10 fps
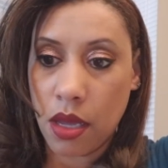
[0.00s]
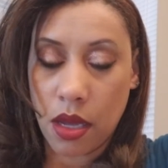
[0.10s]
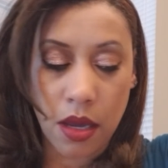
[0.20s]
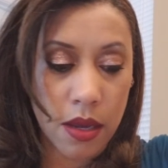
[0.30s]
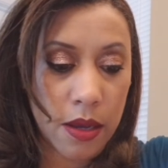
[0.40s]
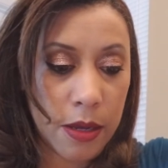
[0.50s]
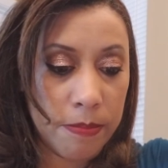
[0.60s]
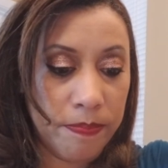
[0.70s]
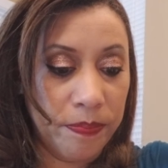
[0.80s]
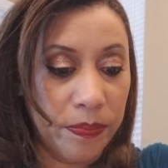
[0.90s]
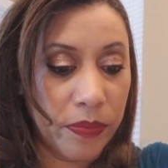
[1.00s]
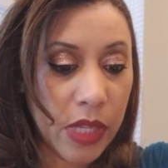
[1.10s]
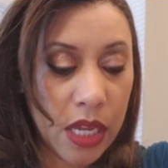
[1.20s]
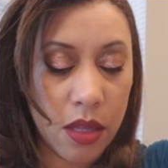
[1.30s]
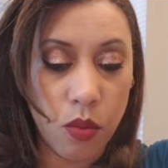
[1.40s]
And
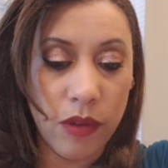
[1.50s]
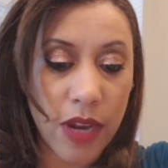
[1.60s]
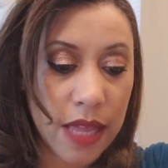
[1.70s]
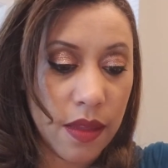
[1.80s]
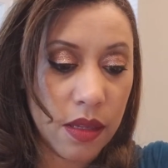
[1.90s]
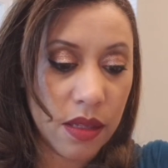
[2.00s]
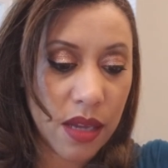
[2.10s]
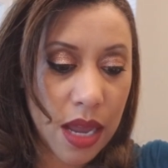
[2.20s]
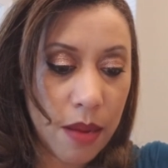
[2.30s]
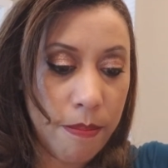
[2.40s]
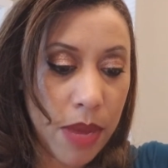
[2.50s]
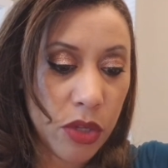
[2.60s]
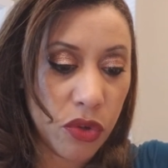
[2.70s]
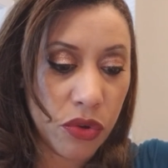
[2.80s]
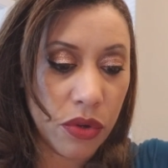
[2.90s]
then we've got this kind of
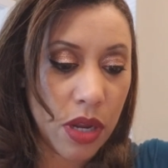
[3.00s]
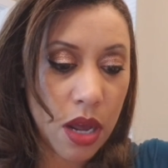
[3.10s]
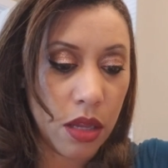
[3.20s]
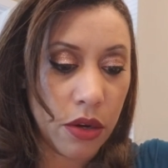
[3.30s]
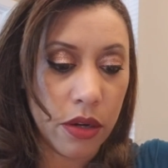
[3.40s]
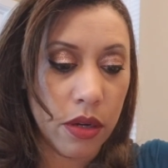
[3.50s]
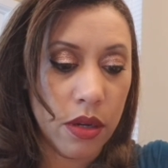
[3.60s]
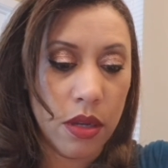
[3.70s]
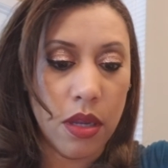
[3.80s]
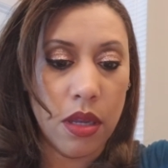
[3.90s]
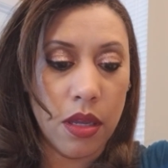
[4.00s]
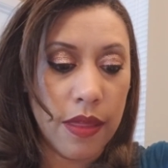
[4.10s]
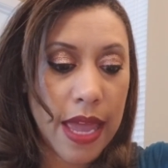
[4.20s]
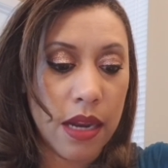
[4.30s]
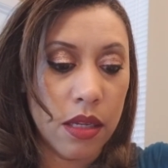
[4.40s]
mustard color
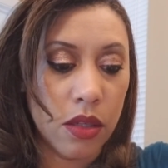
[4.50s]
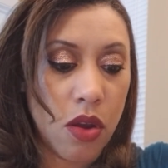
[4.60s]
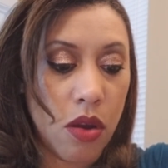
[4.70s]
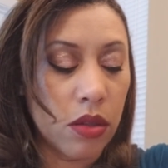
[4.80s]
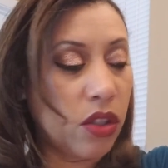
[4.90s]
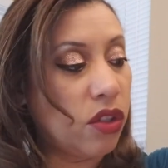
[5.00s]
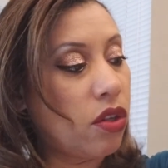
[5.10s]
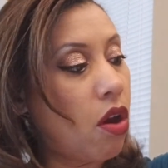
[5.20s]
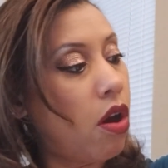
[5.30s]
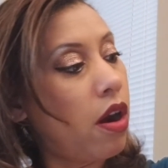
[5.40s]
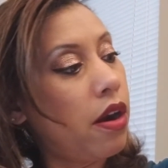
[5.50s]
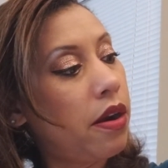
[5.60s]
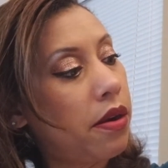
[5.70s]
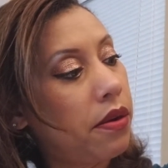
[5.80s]
that is called Star.